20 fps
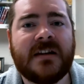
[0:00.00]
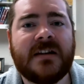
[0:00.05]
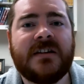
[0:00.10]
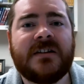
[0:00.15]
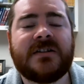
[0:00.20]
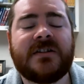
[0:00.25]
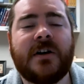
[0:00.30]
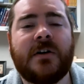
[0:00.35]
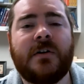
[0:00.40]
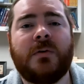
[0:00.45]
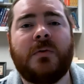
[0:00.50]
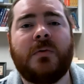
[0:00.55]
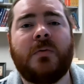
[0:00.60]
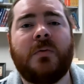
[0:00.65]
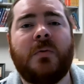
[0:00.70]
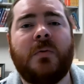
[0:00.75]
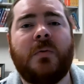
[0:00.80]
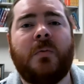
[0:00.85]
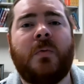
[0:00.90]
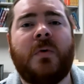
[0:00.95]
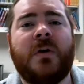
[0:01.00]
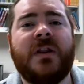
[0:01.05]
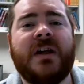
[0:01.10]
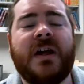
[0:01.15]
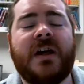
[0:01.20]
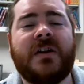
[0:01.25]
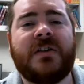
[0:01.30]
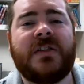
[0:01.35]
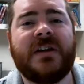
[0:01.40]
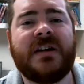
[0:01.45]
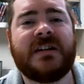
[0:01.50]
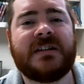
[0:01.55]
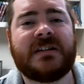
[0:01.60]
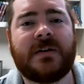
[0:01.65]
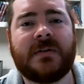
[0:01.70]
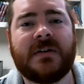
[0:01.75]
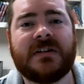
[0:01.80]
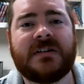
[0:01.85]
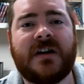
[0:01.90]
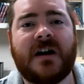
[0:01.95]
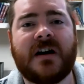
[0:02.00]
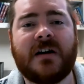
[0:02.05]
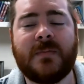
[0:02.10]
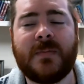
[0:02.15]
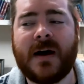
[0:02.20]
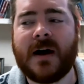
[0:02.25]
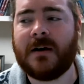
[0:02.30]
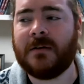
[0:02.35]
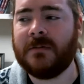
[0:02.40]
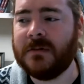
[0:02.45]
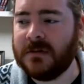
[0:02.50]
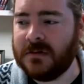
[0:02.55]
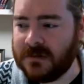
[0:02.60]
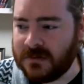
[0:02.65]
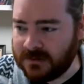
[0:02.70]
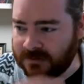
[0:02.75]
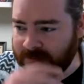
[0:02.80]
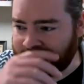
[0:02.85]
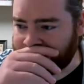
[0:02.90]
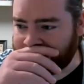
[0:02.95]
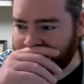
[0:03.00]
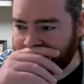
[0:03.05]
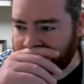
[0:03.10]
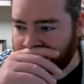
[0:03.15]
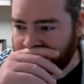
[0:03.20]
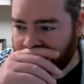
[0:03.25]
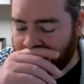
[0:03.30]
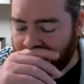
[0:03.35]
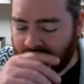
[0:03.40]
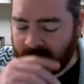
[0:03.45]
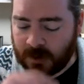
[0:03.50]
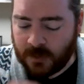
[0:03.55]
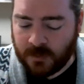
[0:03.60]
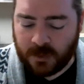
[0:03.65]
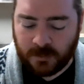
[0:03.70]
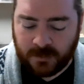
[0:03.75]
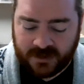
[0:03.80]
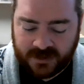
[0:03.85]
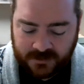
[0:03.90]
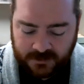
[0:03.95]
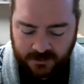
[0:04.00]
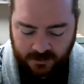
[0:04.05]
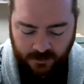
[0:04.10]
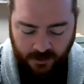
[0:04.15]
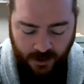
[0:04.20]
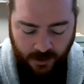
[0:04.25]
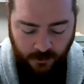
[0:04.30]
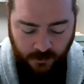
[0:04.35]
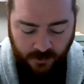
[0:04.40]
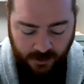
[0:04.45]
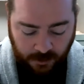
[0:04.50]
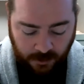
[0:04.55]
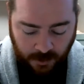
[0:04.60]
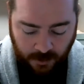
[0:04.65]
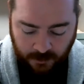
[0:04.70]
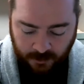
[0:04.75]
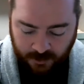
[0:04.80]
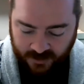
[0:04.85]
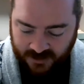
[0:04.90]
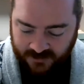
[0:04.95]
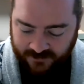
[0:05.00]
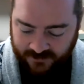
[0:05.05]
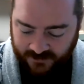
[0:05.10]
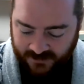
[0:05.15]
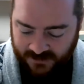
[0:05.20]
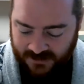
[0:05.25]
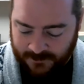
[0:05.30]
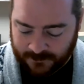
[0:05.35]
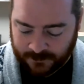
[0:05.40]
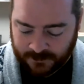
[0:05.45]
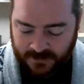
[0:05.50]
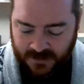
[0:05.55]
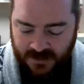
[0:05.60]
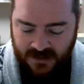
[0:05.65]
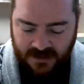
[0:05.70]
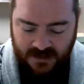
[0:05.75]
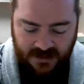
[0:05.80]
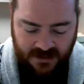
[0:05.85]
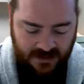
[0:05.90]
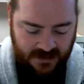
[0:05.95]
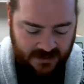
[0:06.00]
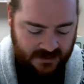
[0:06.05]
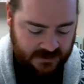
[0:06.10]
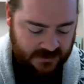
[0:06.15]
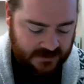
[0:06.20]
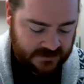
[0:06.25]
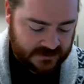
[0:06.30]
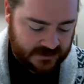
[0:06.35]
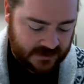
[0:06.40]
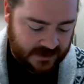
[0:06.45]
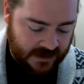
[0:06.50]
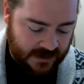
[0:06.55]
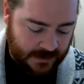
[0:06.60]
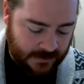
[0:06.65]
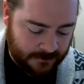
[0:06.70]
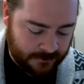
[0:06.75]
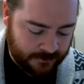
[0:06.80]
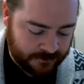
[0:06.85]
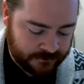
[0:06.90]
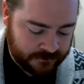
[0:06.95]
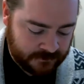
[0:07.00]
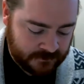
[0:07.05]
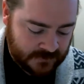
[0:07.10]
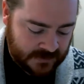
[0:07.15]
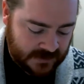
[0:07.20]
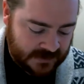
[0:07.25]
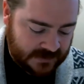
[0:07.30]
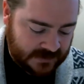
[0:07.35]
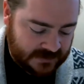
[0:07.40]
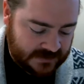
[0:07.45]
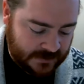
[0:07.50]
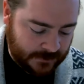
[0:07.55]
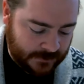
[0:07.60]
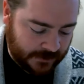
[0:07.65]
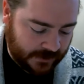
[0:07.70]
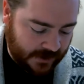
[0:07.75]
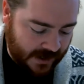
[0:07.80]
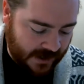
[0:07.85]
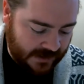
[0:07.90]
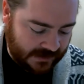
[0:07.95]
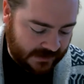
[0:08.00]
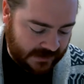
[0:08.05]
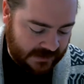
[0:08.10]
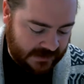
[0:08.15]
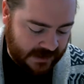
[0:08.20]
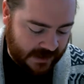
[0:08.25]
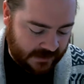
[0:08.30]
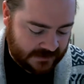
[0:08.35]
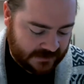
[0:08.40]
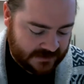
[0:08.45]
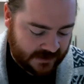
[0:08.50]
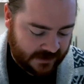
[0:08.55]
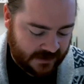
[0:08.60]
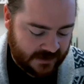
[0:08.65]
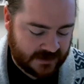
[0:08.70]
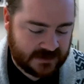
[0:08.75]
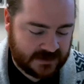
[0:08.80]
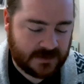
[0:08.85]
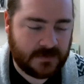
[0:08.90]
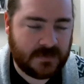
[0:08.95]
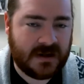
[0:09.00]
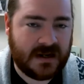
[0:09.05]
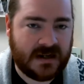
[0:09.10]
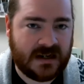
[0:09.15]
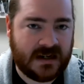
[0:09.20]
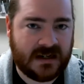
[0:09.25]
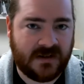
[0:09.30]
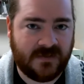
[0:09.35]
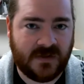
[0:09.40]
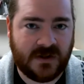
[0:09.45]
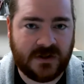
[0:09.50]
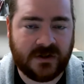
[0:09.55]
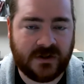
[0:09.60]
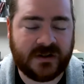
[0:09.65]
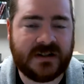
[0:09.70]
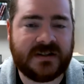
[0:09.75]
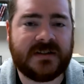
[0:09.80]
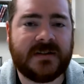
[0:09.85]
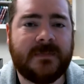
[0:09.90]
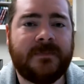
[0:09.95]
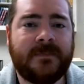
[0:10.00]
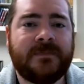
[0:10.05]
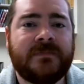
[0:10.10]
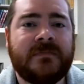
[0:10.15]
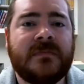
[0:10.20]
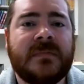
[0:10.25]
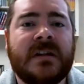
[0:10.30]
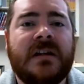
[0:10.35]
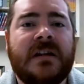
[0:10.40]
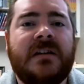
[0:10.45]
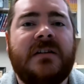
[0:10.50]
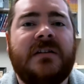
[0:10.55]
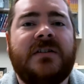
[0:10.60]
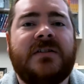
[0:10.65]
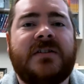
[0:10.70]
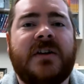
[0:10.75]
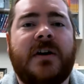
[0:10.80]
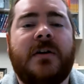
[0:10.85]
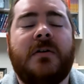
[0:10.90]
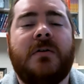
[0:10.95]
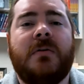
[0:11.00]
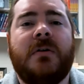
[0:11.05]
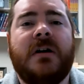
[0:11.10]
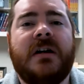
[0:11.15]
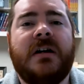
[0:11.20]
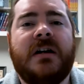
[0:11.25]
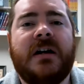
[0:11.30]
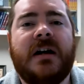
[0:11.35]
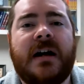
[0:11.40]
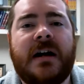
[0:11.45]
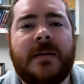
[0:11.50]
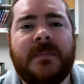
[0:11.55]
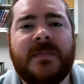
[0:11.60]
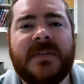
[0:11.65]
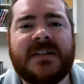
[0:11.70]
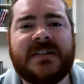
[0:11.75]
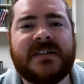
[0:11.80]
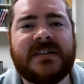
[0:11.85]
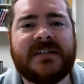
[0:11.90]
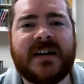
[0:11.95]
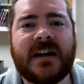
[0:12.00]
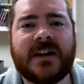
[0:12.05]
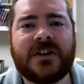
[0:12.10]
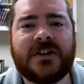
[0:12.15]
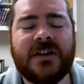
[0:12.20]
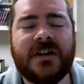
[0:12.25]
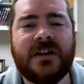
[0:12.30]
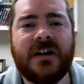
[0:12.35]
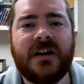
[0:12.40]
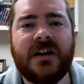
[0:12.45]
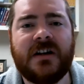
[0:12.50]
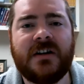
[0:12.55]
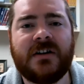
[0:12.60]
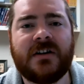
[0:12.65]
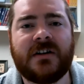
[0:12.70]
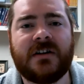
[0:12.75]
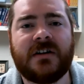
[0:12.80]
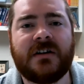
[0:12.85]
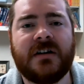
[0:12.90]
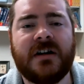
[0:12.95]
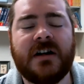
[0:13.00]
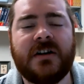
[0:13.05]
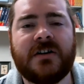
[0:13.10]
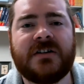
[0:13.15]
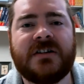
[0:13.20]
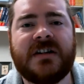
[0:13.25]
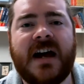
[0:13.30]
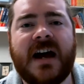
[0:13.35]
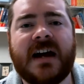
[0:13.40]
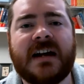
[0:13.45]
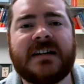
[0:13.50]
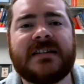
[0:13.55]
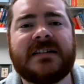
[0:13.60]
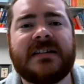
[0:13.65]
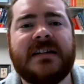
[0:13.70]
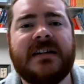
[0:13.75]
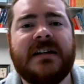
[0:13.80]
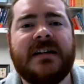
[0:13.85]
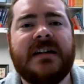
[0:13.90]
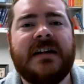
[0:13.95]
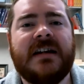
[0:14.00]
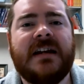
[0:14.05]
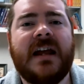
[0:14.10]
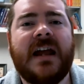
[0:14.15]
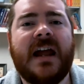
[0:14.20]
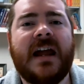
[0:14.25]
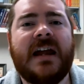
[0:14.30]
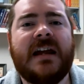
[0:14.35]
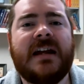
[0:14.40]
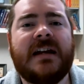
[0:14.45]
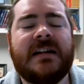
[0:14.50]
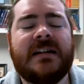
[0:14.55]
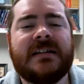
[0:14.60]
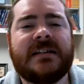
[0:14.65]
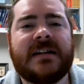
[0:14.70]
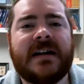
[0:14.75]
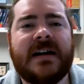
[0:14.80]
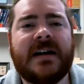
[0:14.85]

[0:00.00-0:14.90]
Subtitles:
So one of the other things I want to talk about real briefly is the democratic egalitarianism and individualism. So this is a section in your text, and